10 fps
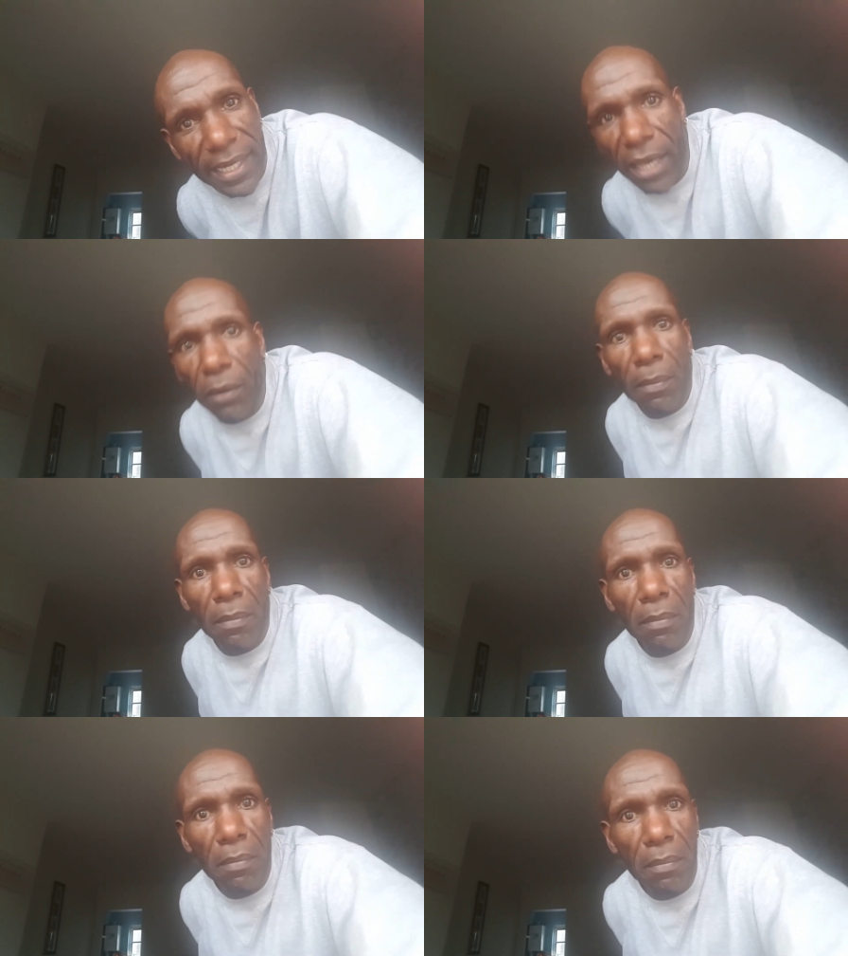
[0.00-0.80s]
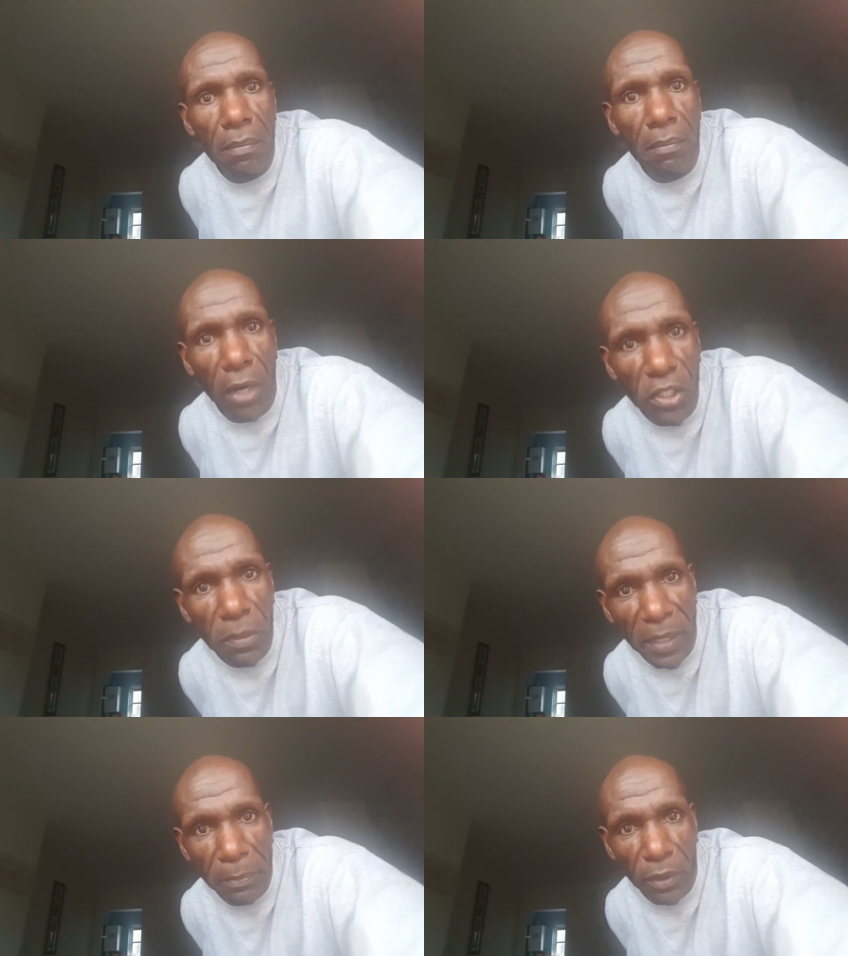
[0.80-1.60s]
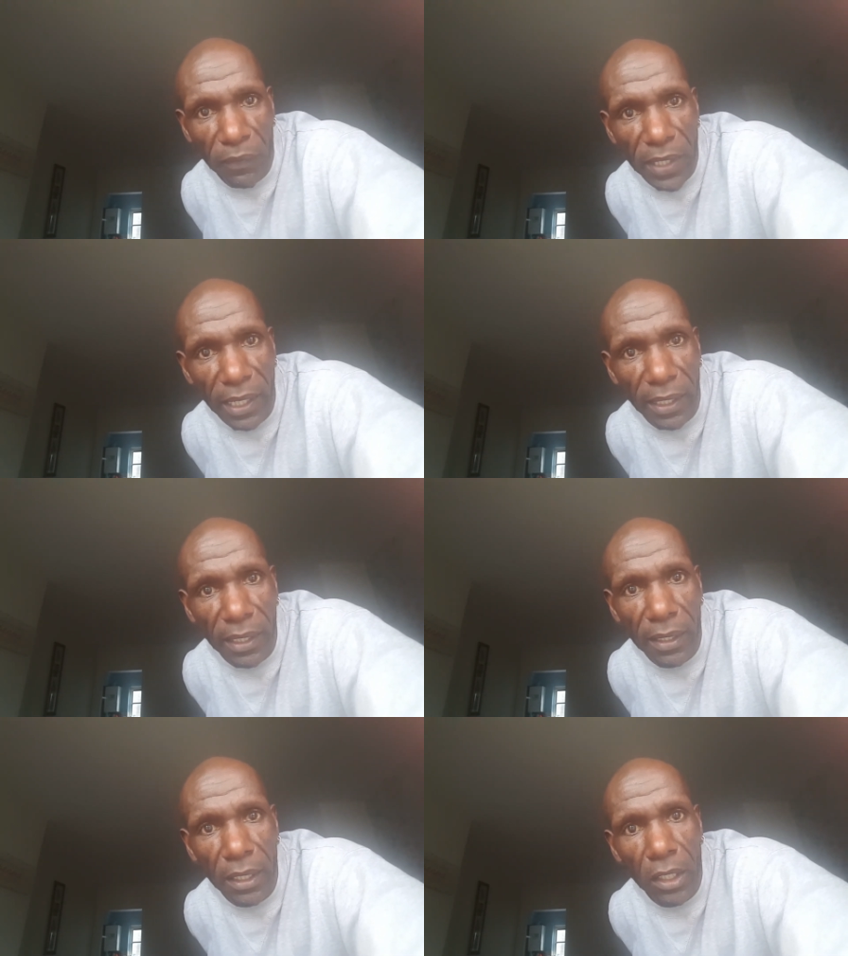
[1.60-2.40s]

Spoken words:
Now, most people of colour